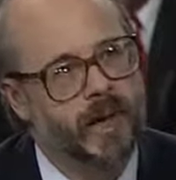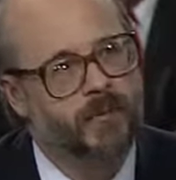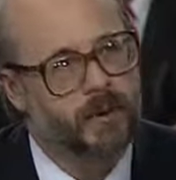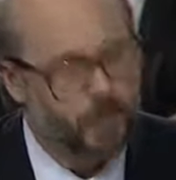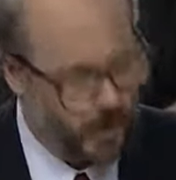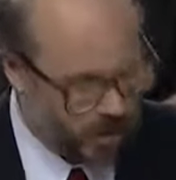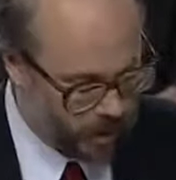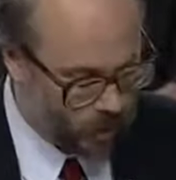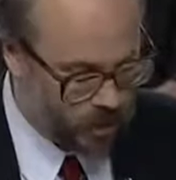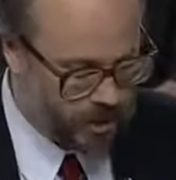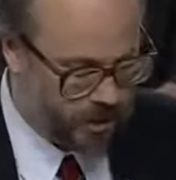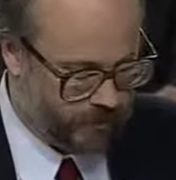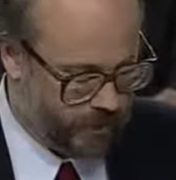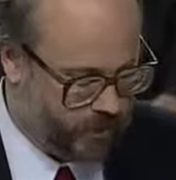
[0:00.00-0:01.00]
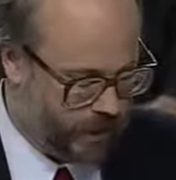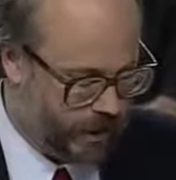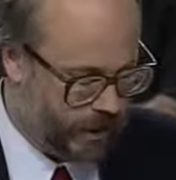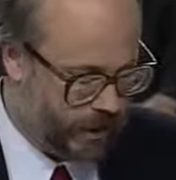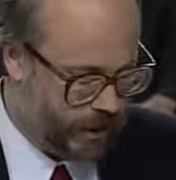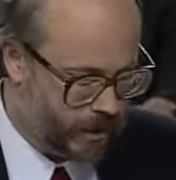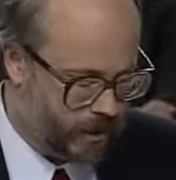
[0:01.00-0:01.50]
did
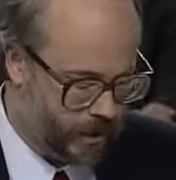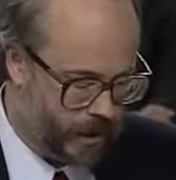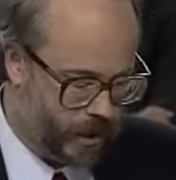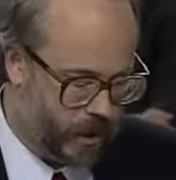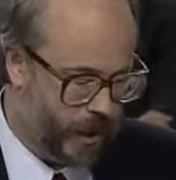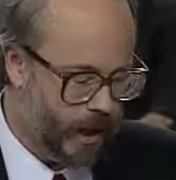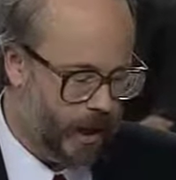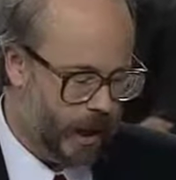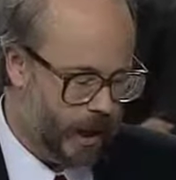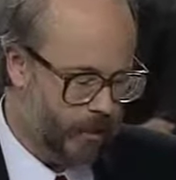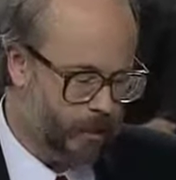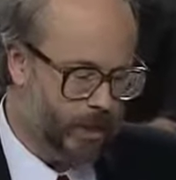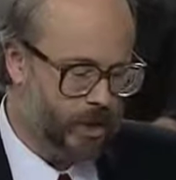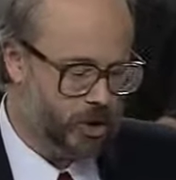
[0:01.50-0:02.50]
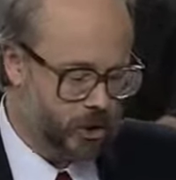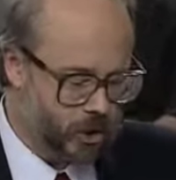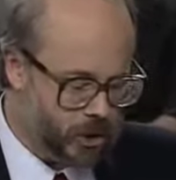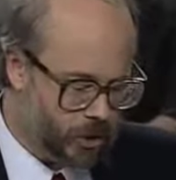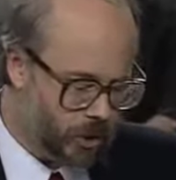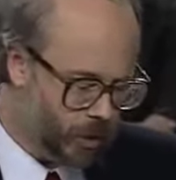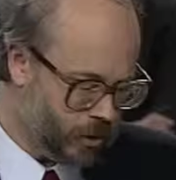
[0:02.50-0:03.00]
everybody else. But do
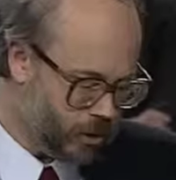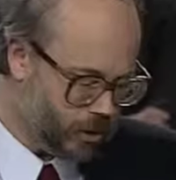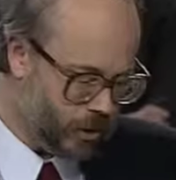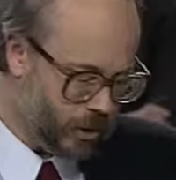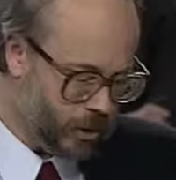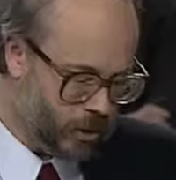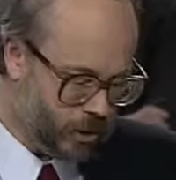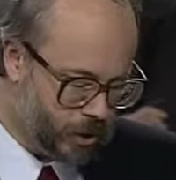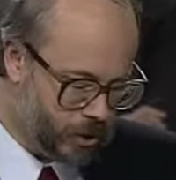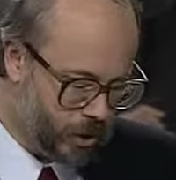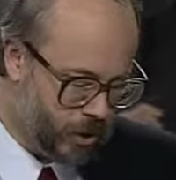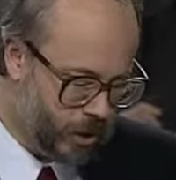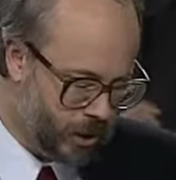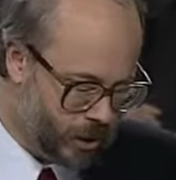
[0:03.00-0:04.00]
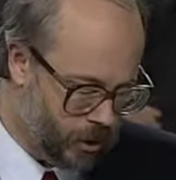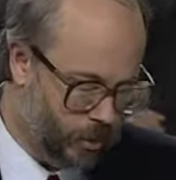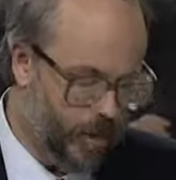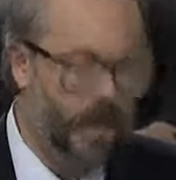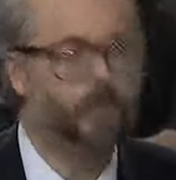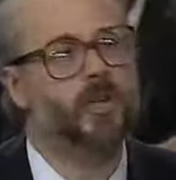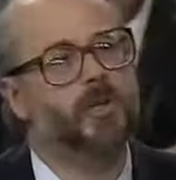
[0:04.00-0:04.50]
you think your
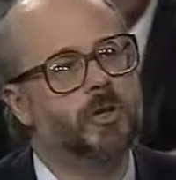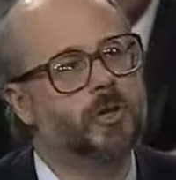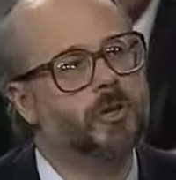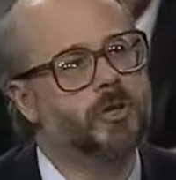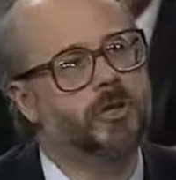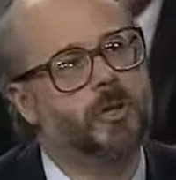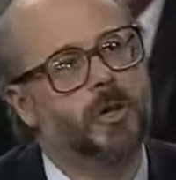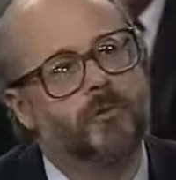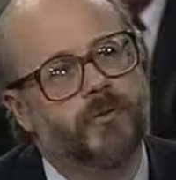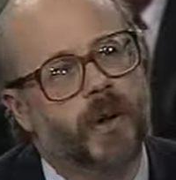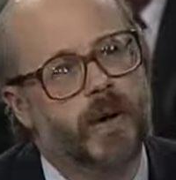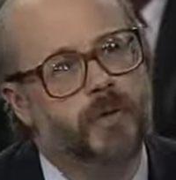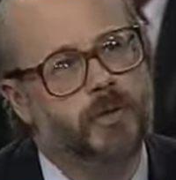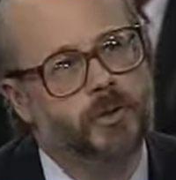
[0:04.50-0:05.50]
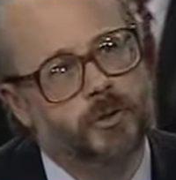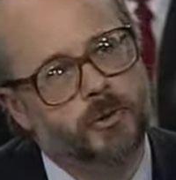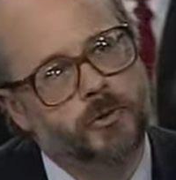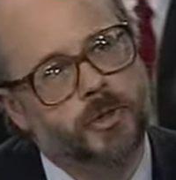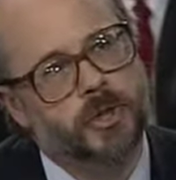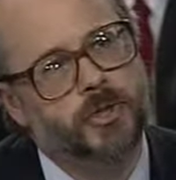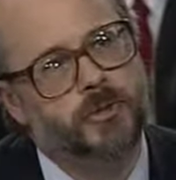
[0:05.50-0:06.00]
publisher should notify
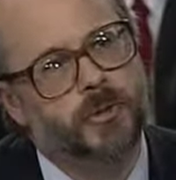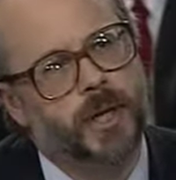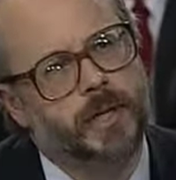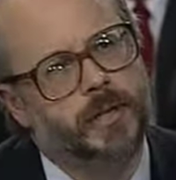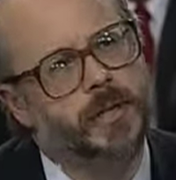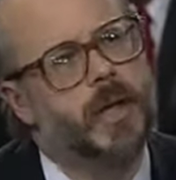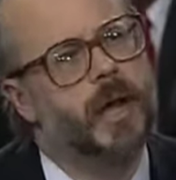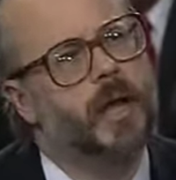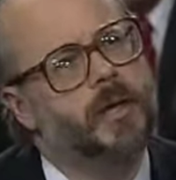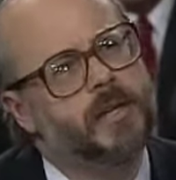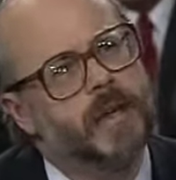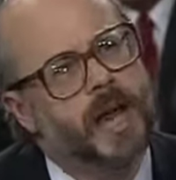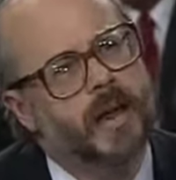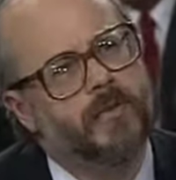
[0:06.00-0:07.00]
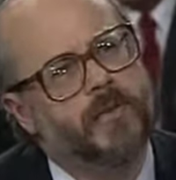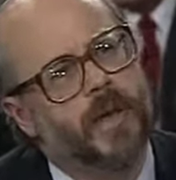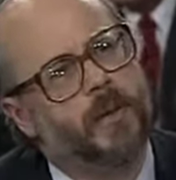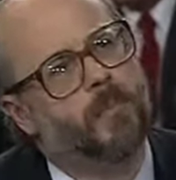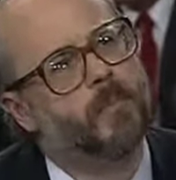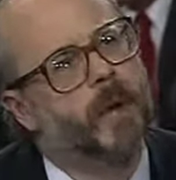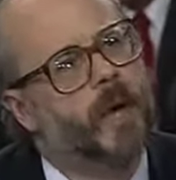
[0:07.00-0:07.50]
school districts to have
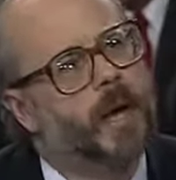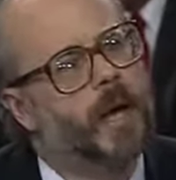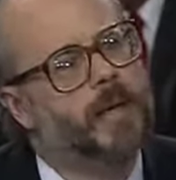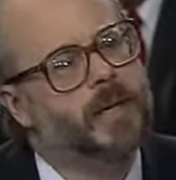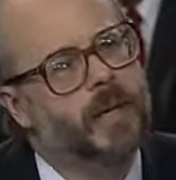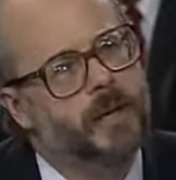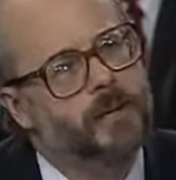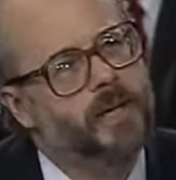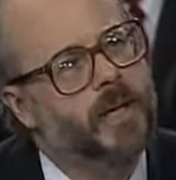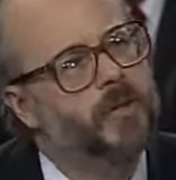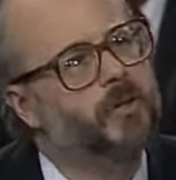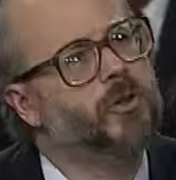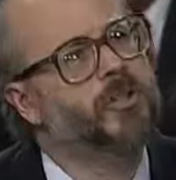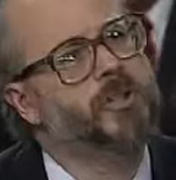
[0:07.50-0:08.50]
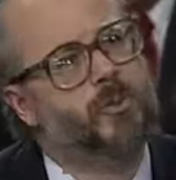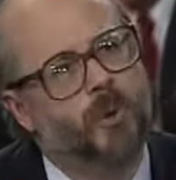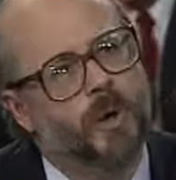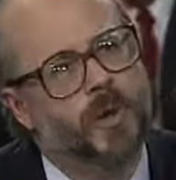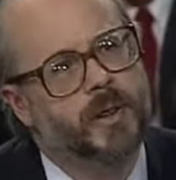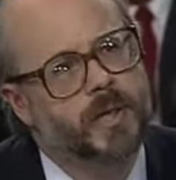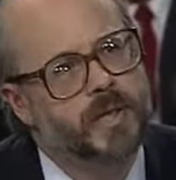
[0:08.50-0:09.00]
them tell teachers to
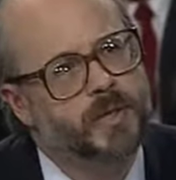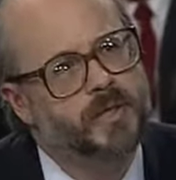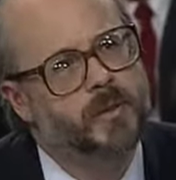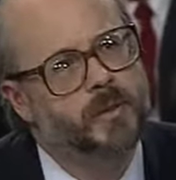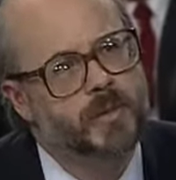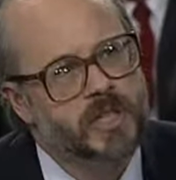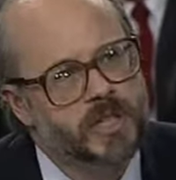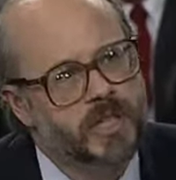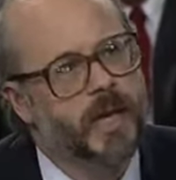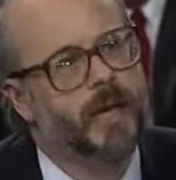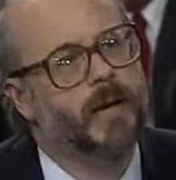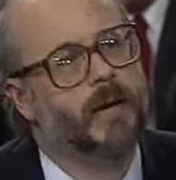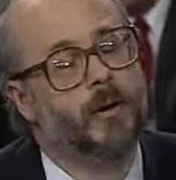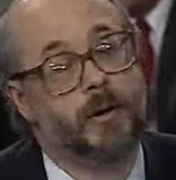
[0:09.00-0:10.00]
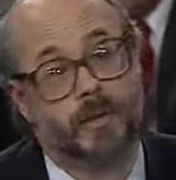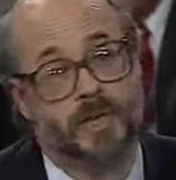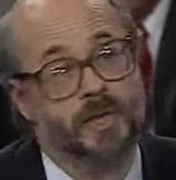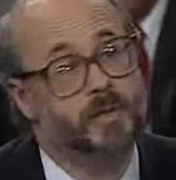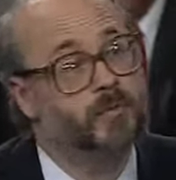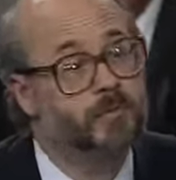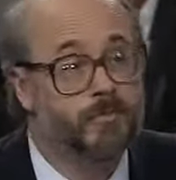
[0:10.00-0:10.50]
point this mistake or
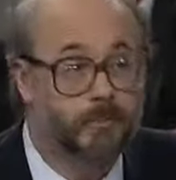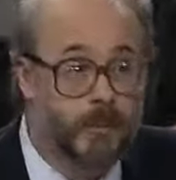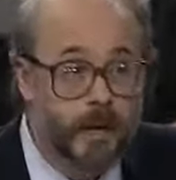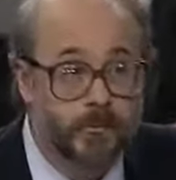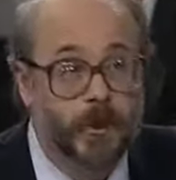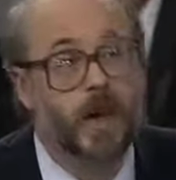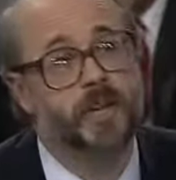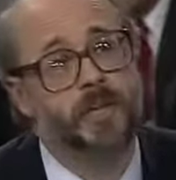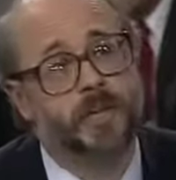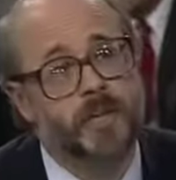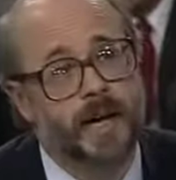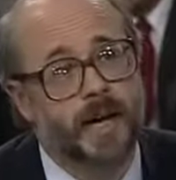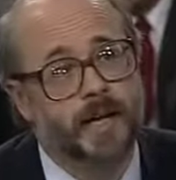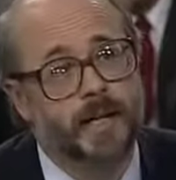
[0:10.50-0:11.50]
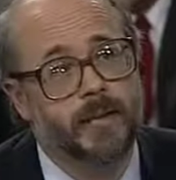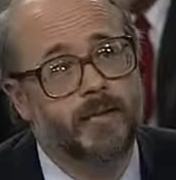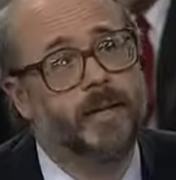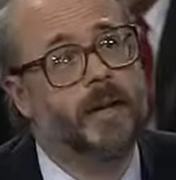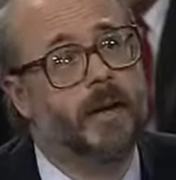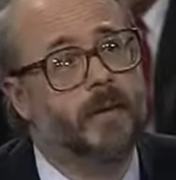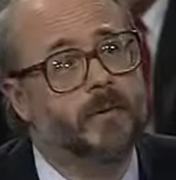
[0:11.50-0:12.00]
this fraudulent
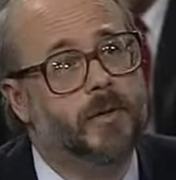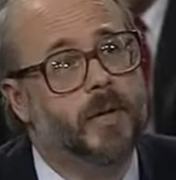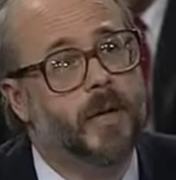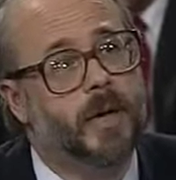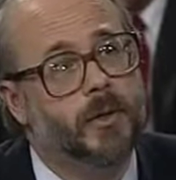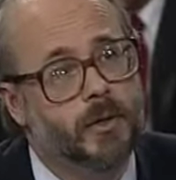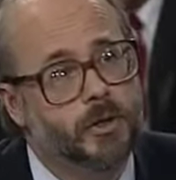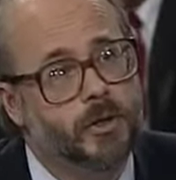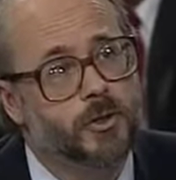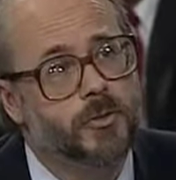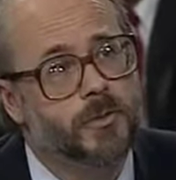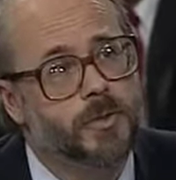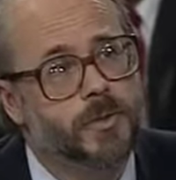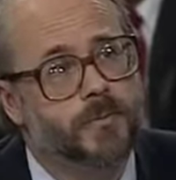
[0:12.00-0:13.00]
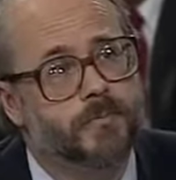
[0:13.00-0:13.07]
activity out to students?